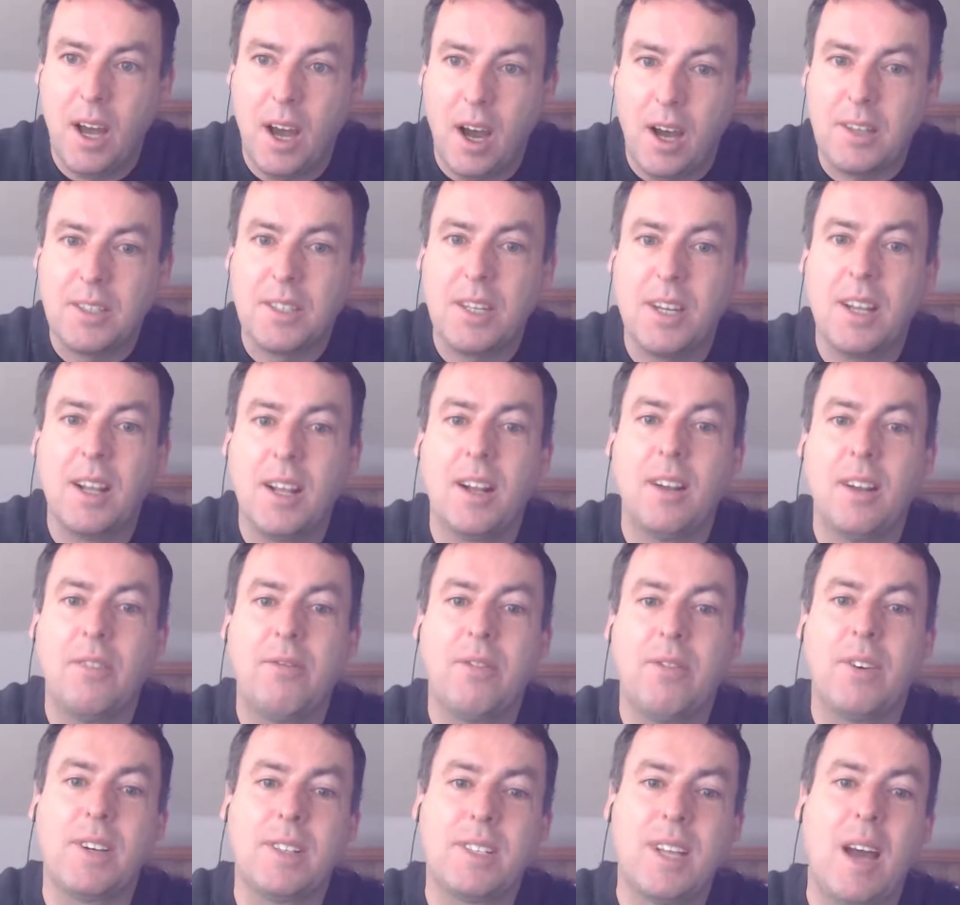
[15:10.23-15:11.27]
until,
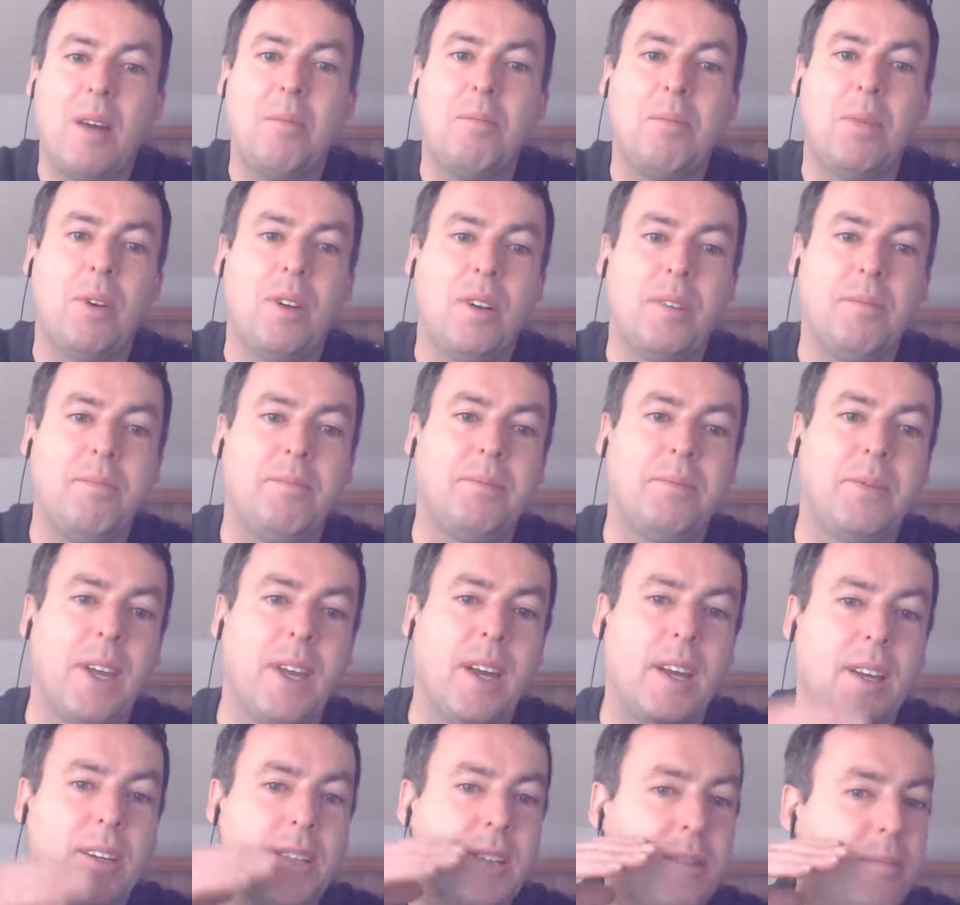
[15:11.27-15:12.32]
for example,
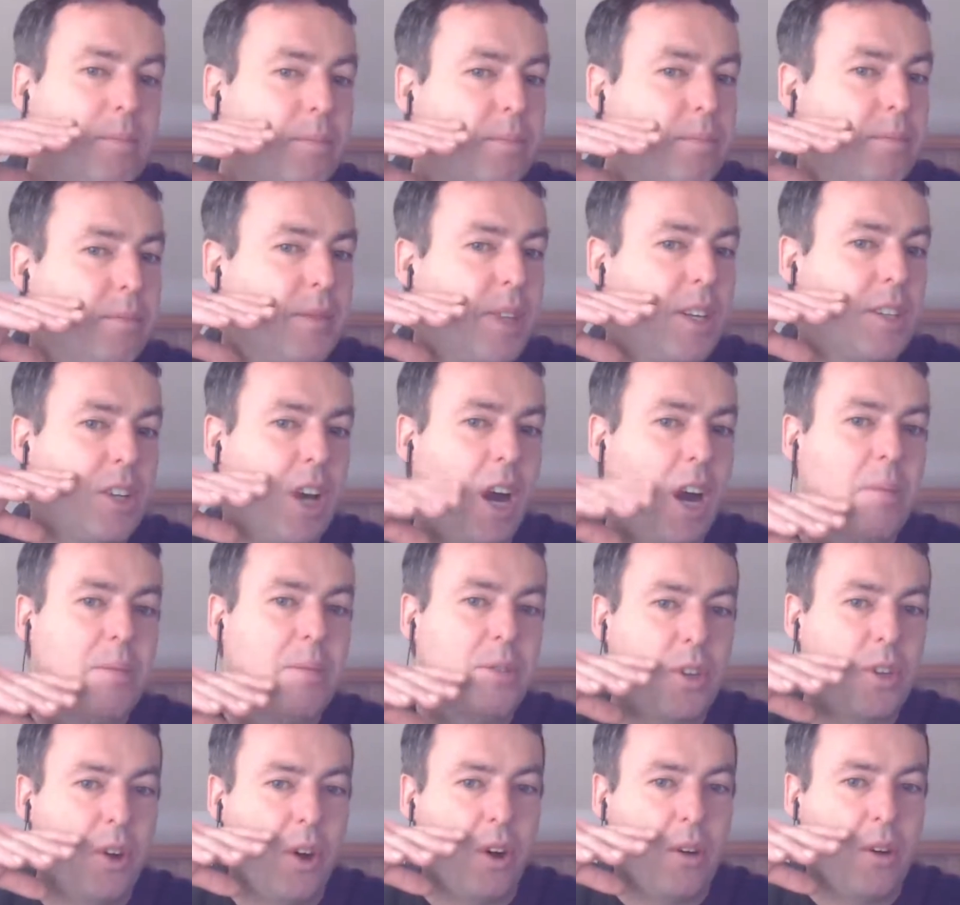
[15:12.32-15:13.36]
the
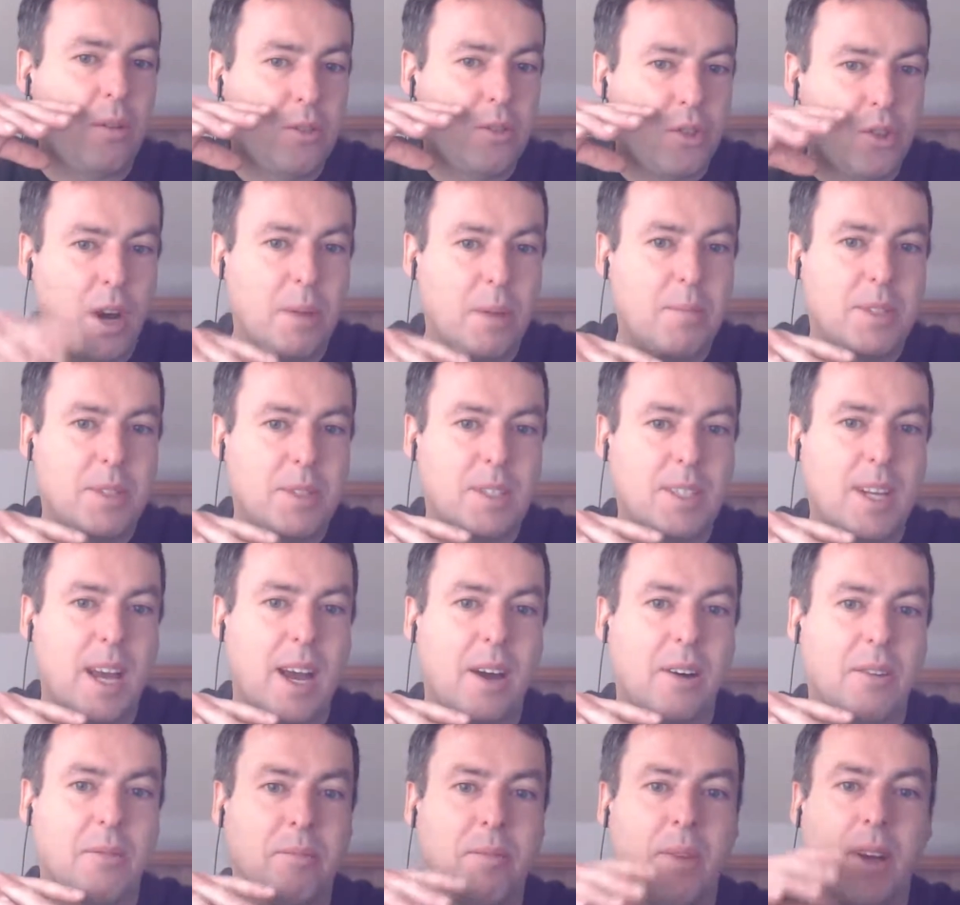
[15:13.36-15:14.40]
top jaw drops
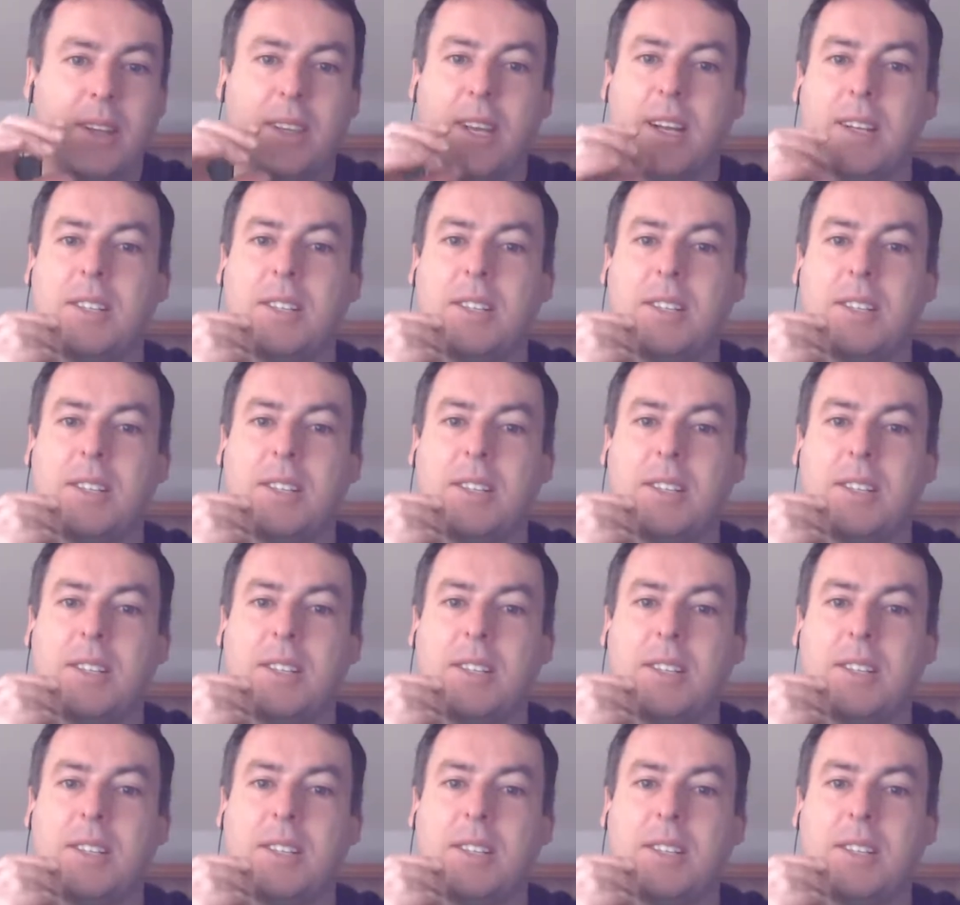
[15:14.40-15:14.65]
down.